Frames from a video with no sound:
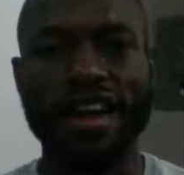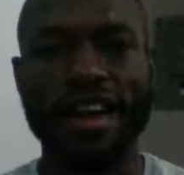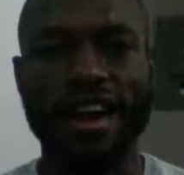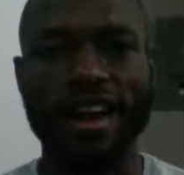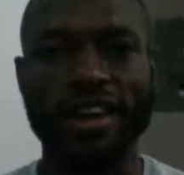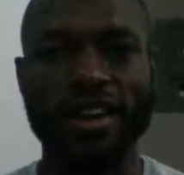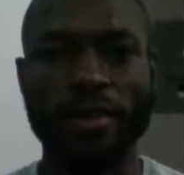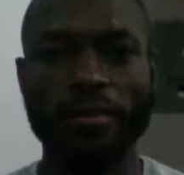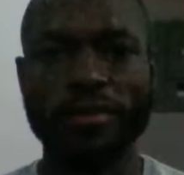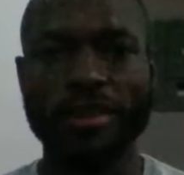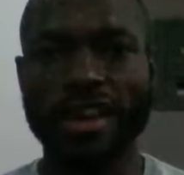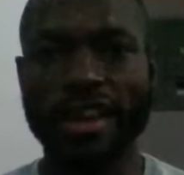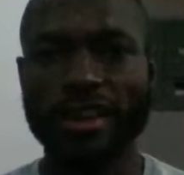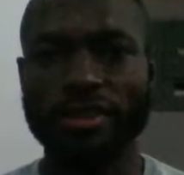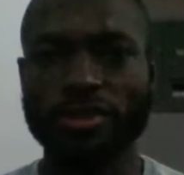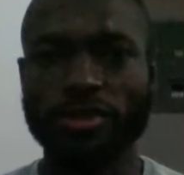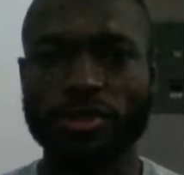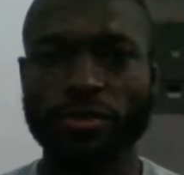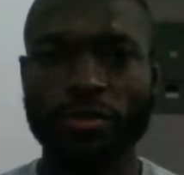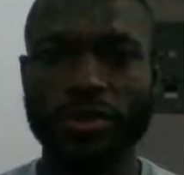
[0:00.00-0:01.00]
I am
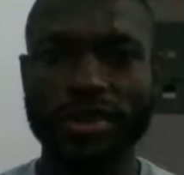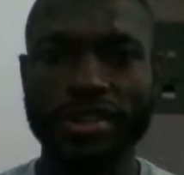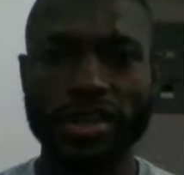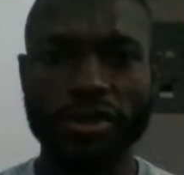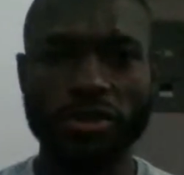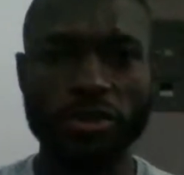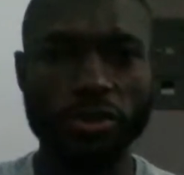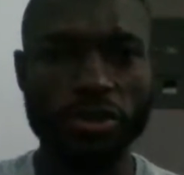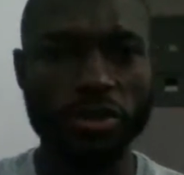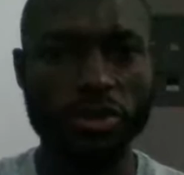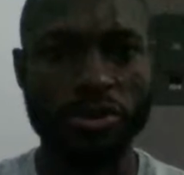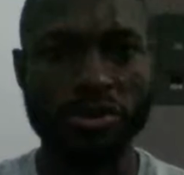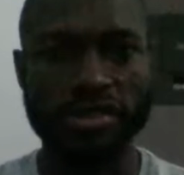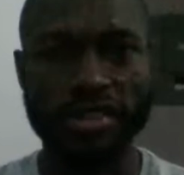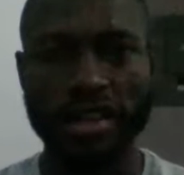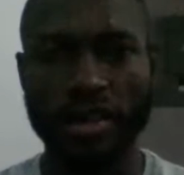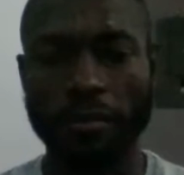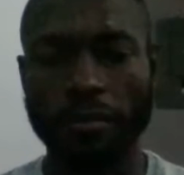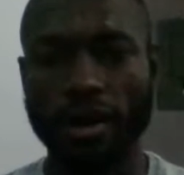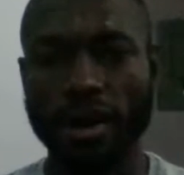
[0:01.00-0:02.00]
here to spread the good
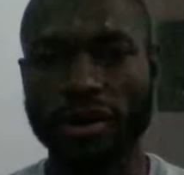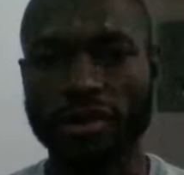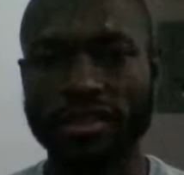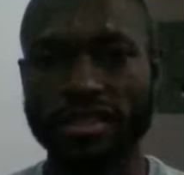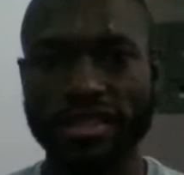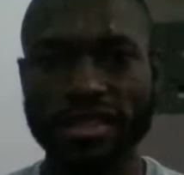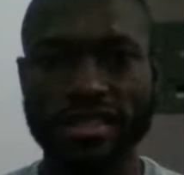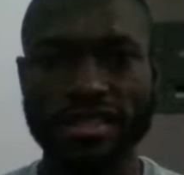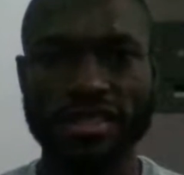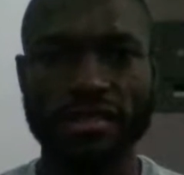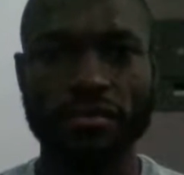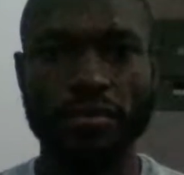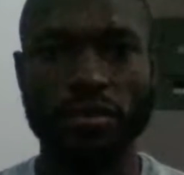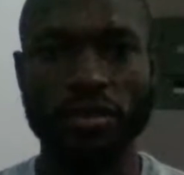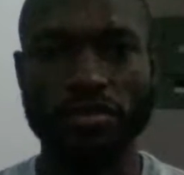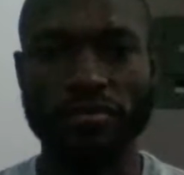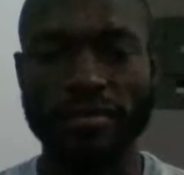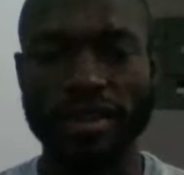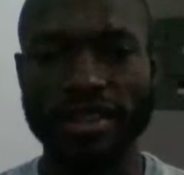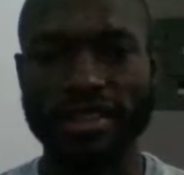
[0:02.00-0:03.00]
news about this
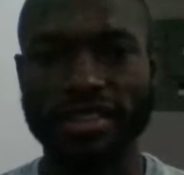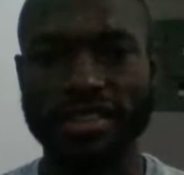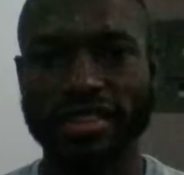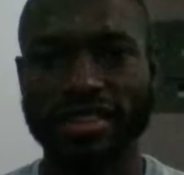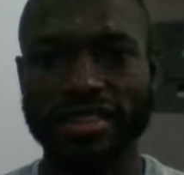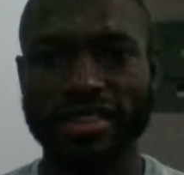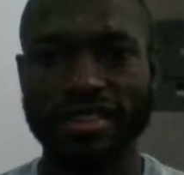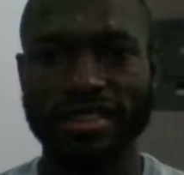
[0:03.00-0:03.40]
movement.